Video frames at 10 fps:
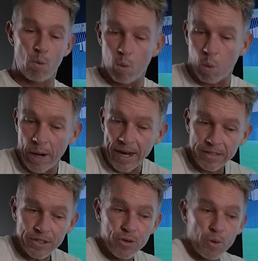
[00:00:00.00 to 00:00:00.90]
where's
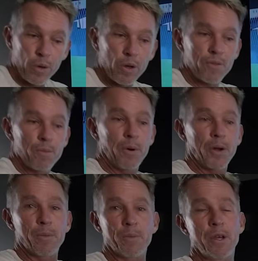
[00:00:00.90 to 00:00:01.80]
it drawing off the
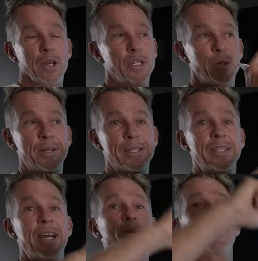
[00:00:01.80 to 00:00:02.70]
bottom, to
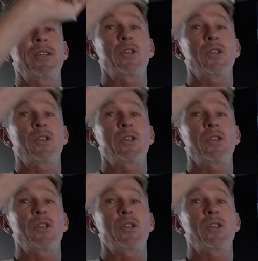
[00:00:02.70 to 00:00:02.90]
understand where the